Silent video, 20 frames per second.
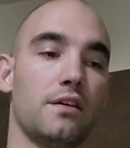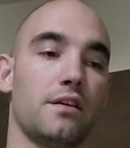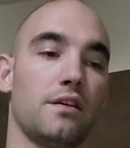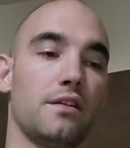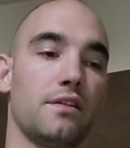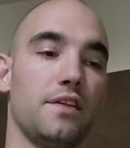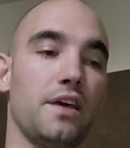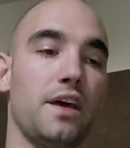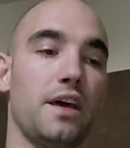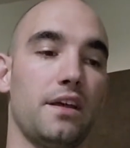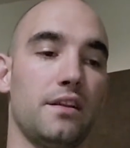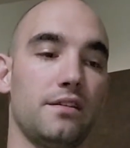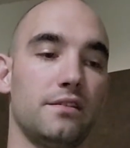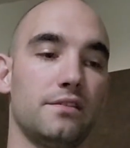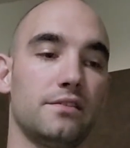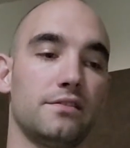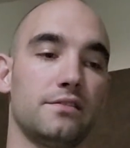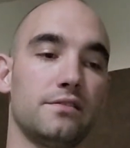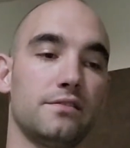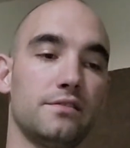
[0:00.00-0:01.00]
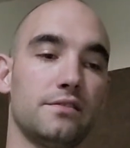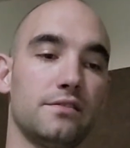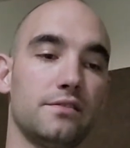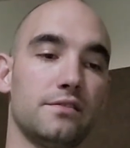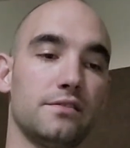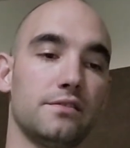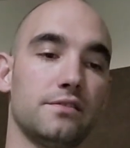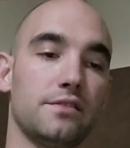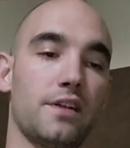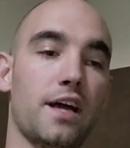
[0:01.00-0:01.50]
Then,
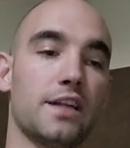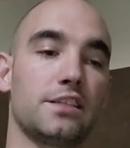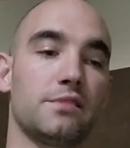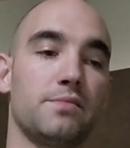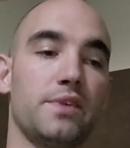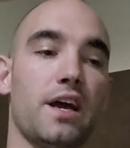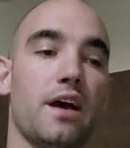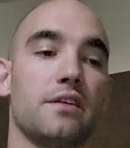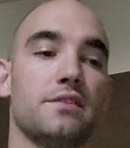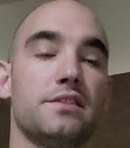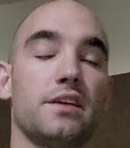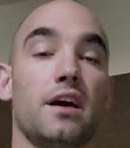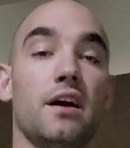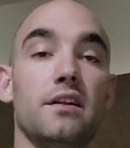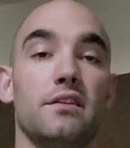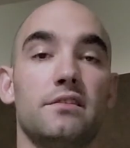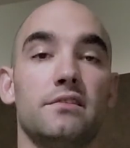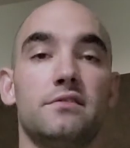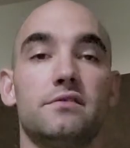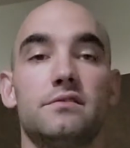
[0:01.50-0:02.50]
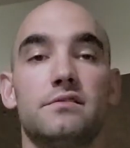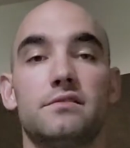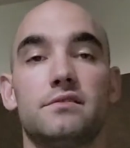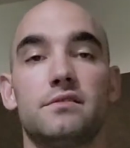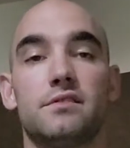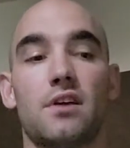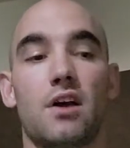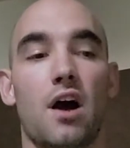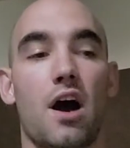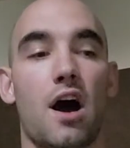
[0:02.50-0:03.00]
not to be outdone,
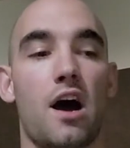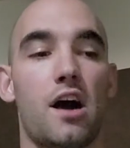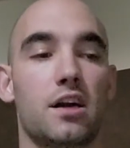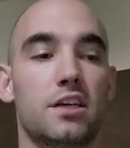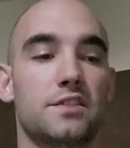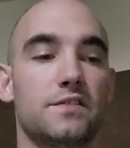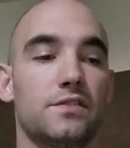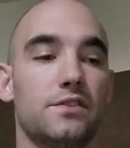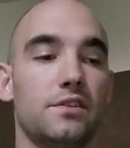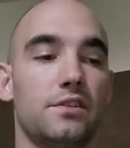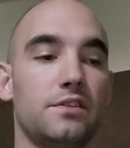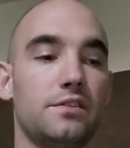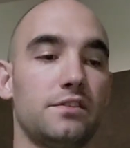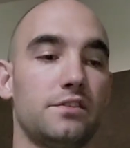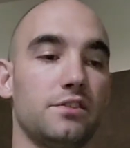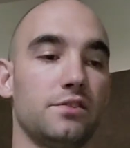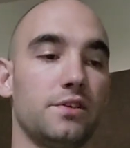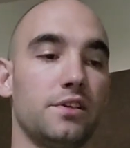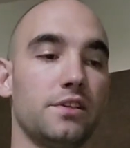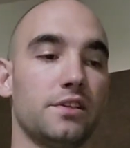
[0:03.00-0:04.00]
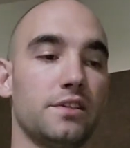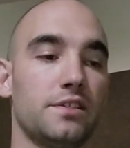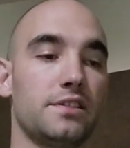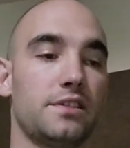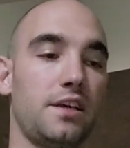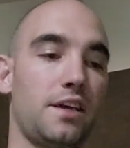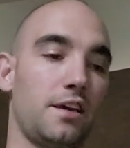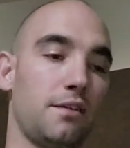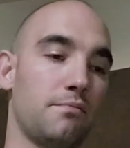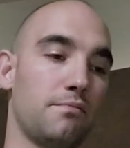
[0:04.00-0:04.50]
Oxford, doing the
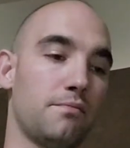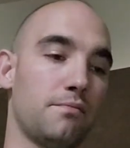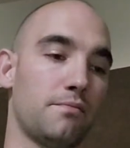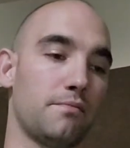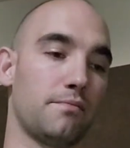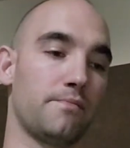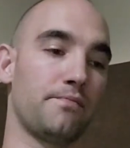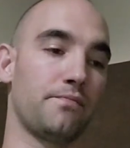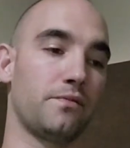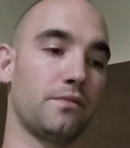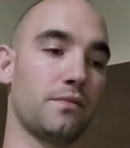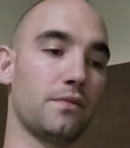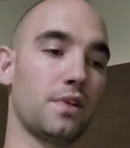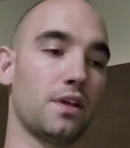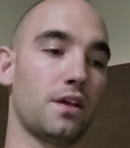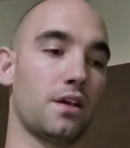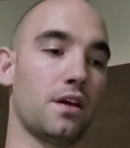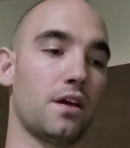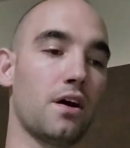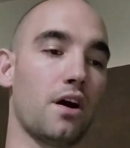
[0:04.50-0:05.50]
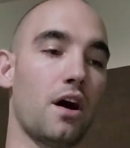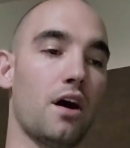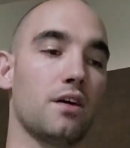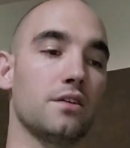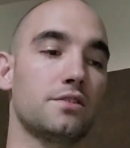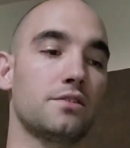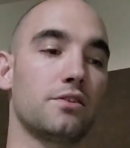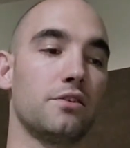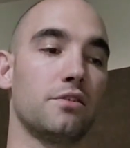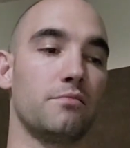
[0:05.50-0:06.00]
same,
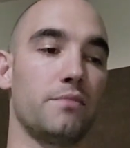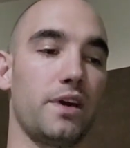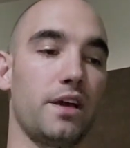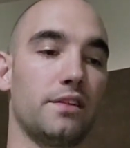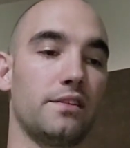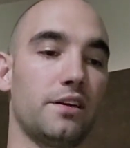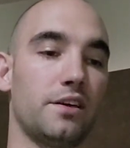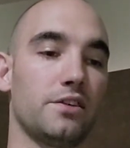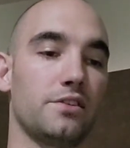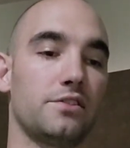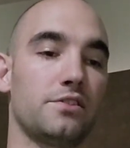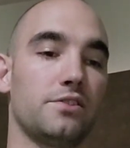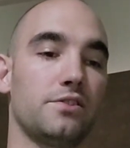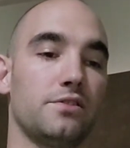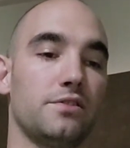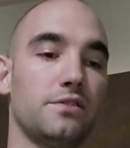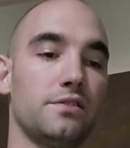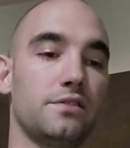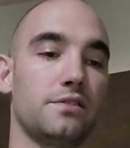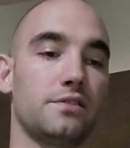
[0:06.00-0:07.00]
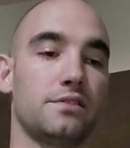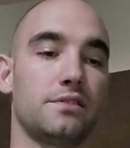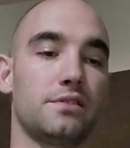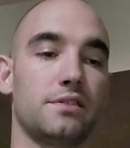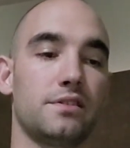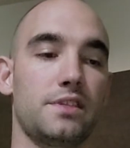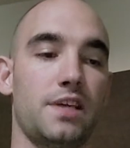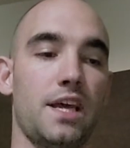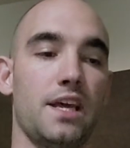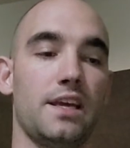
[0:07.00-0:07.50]
also made their students
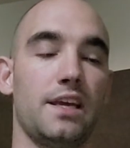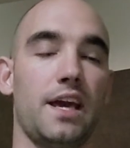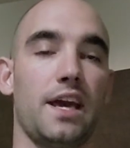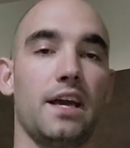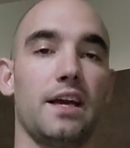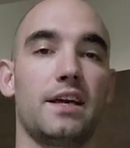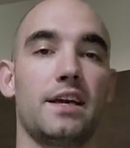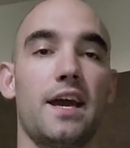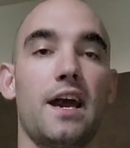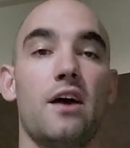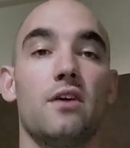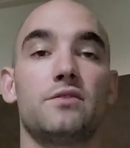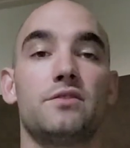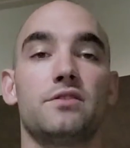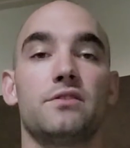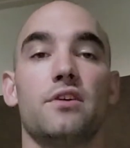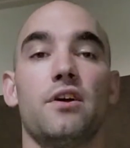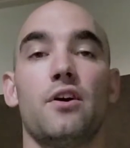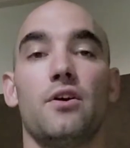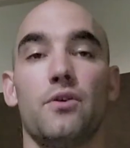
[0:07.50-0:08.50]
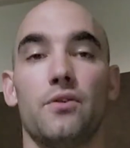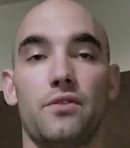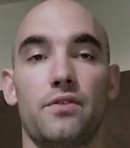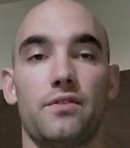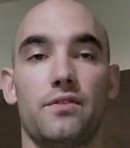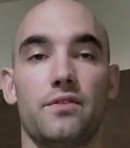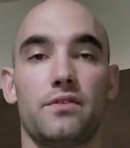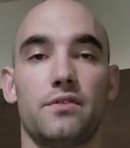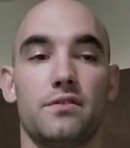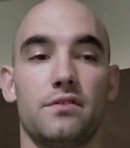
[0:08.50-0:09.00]
take a counter
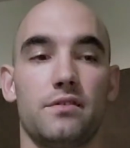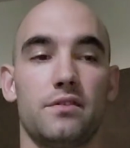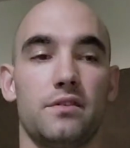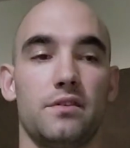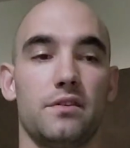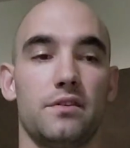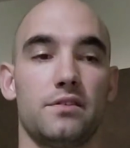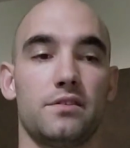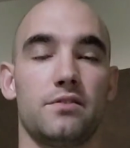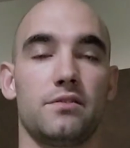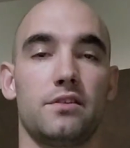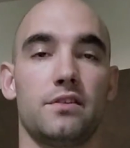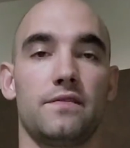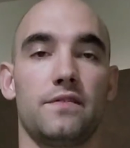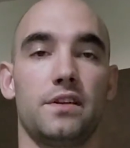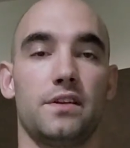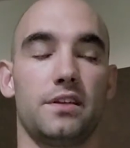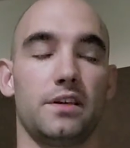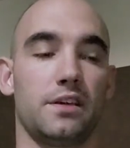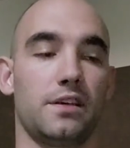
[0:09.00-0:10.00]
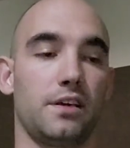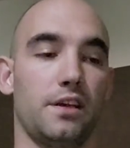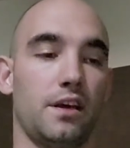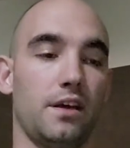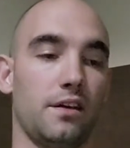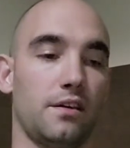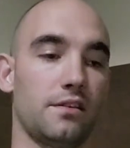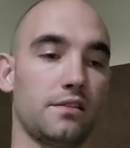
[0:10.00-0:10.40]
oath to the Vindiciae.